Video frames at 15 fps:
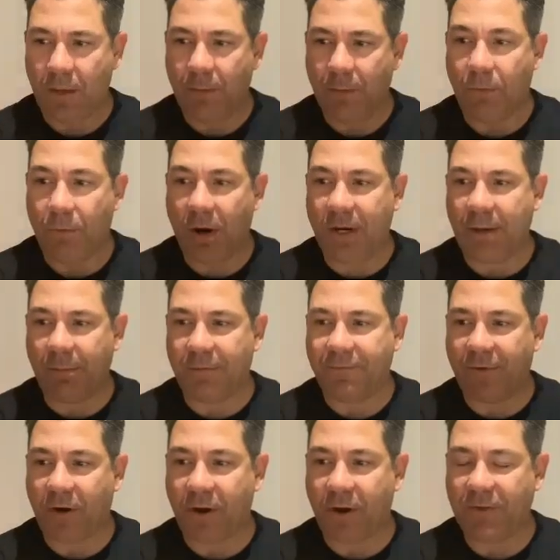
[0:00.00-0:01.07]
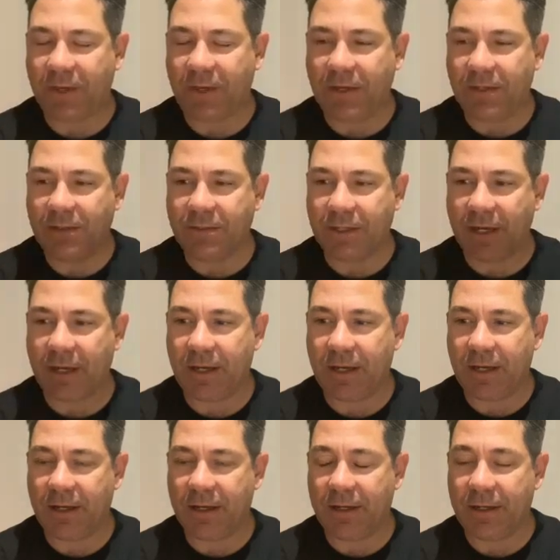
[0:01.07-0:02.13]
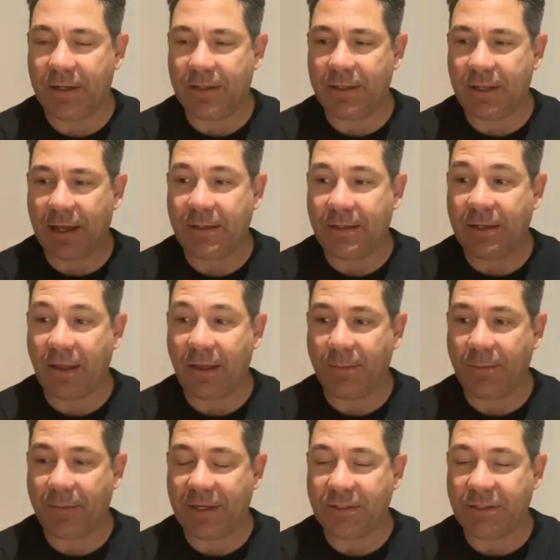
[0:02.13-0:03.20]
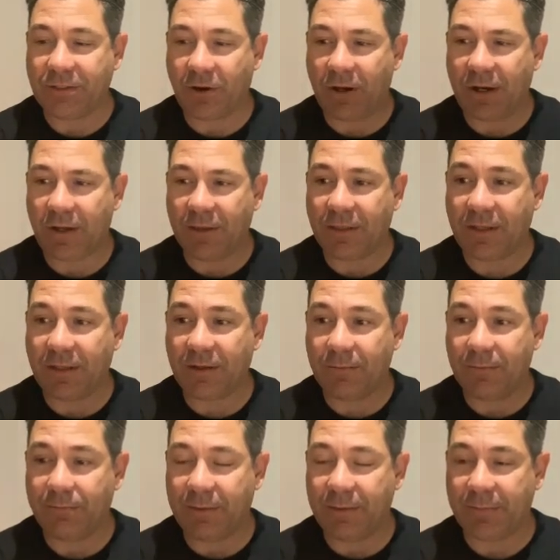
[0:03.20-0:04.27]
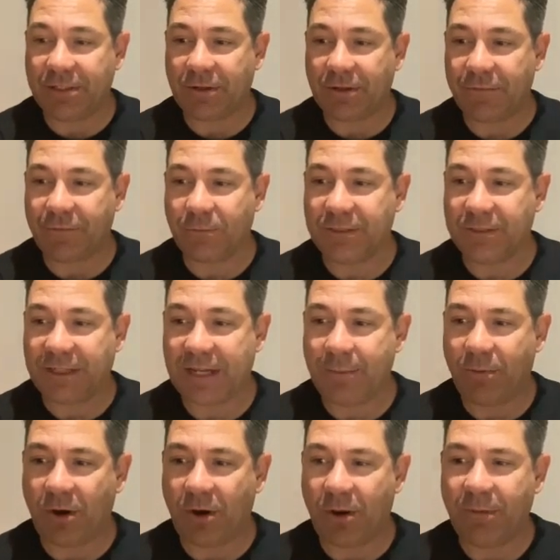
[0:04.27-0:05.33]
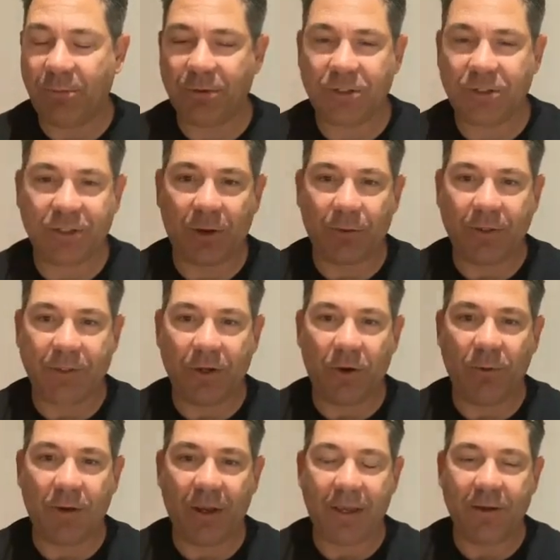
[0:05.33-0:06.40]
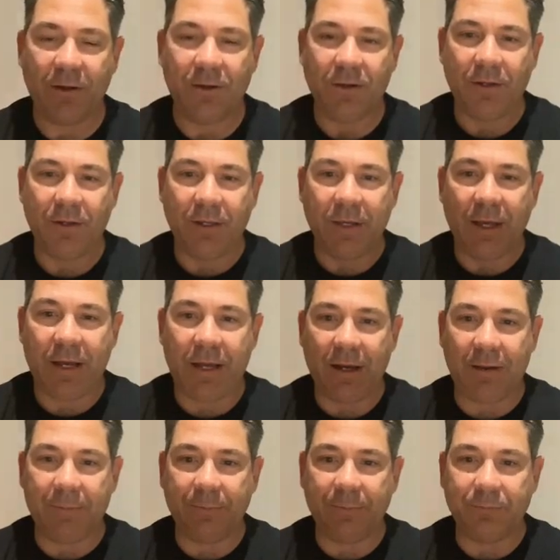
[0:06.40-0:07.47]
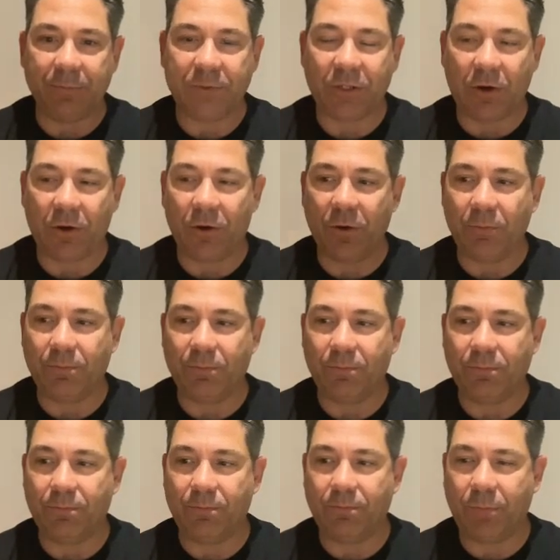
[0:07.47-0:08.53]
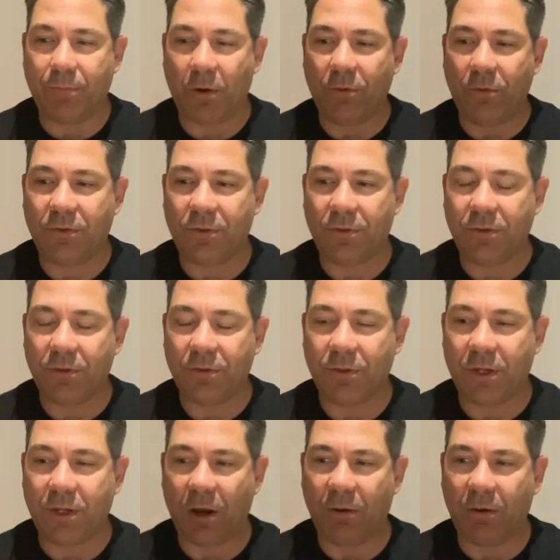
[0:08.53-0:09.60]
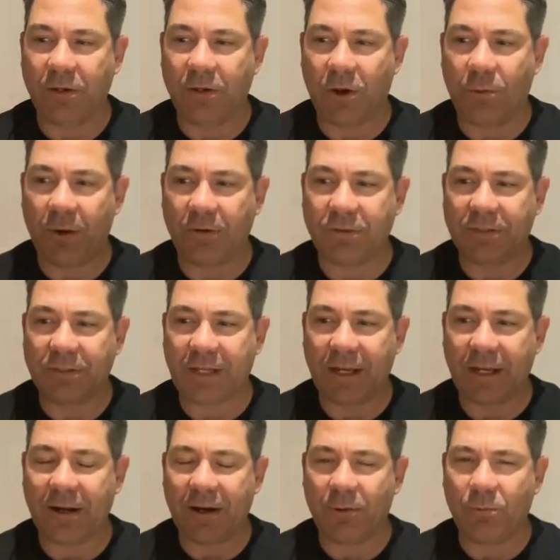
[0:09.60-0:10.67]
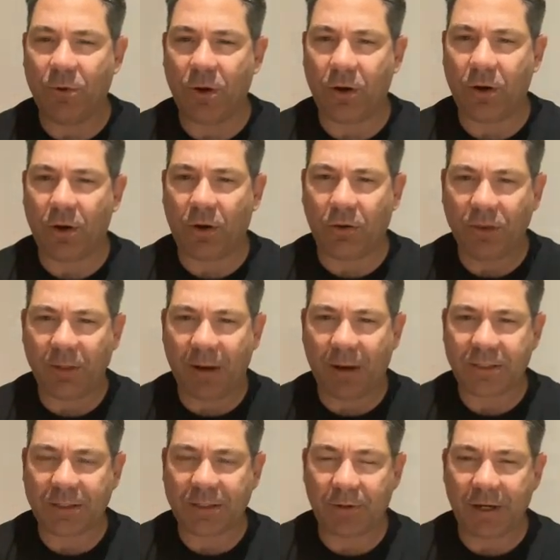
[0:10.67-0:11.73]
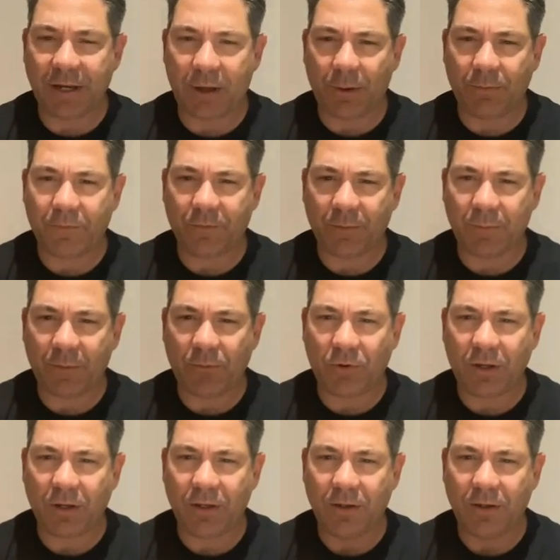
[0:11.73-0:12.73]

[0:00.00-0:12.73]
My number 5 is another B-side. I think the B-side from Stand By Me, which is Going Nowhere. So both Going Nowhere and Stay Young were on the Master Plan album from memory.